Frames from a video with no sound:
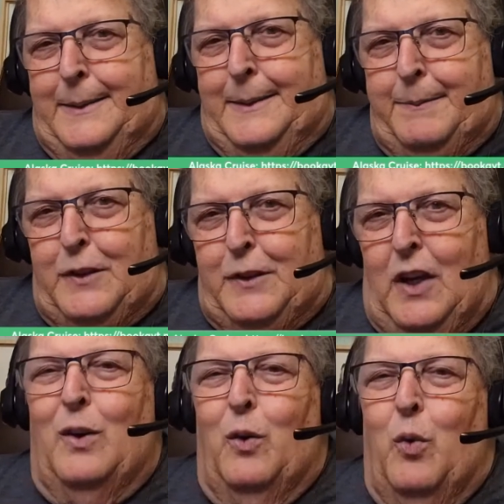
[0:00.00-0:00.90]
So I had
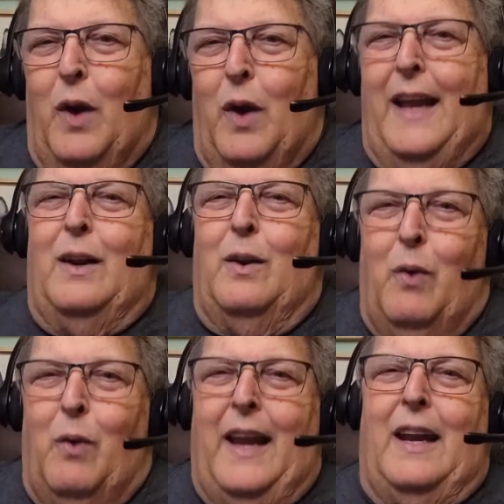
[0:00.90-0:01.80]
to wait and
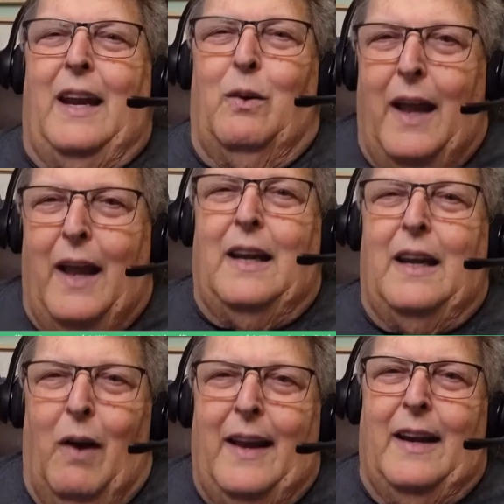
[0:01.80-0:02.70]
wait and wait and
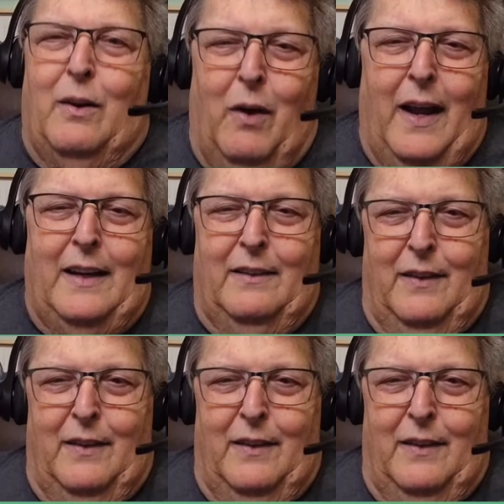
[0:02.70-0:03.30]
wait and wait.